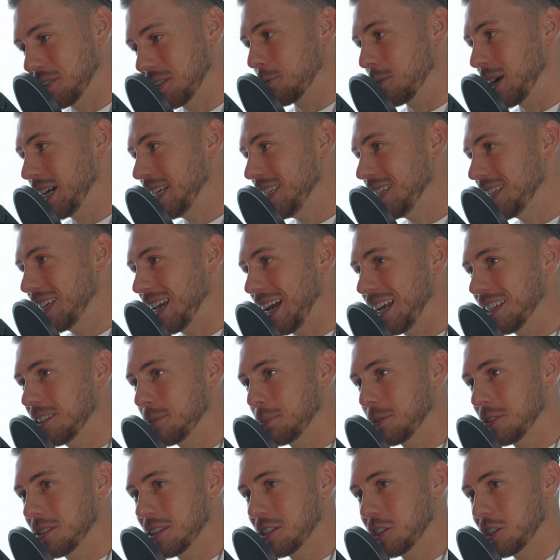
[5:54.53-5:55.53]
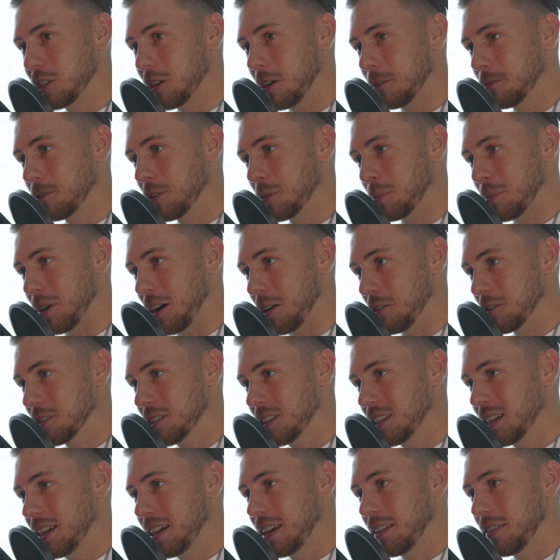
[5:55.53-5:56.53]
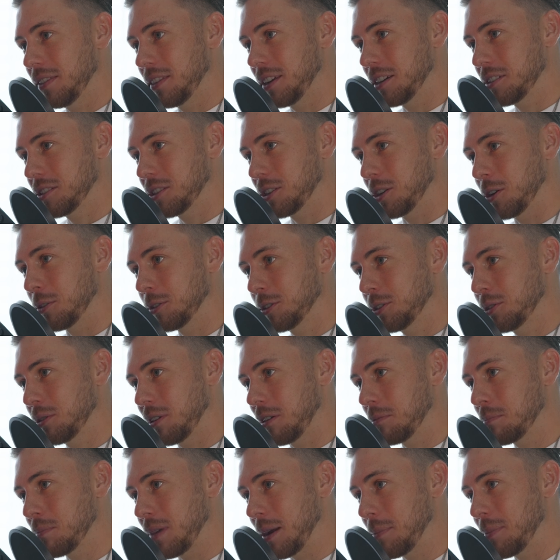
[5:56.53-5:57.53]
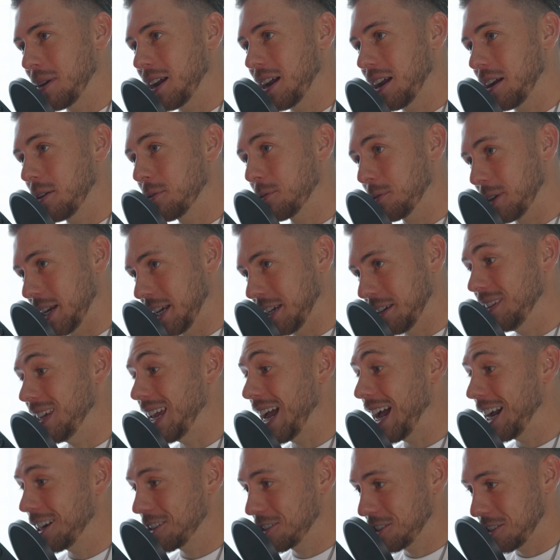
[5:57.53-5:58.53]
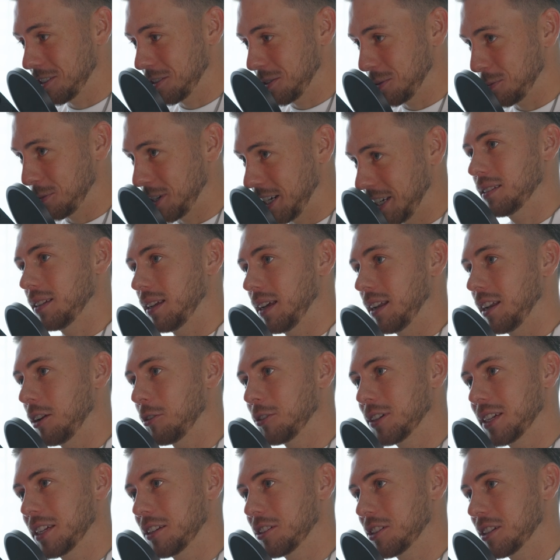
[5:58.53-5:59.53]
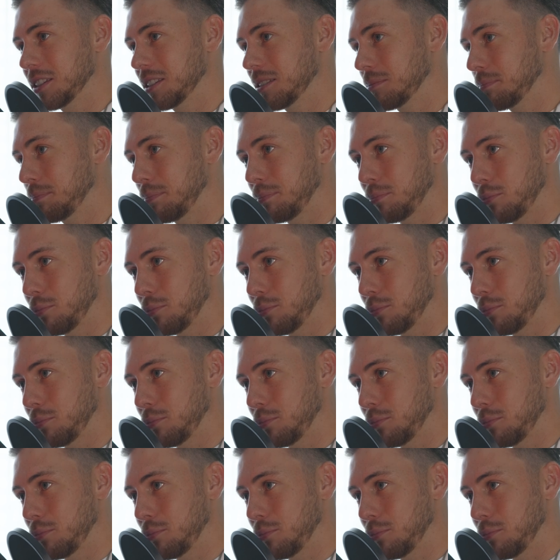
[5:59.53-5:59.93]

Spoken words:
Right at the position of your mouse, there's going to open up a ring, the actions ring. And now I can just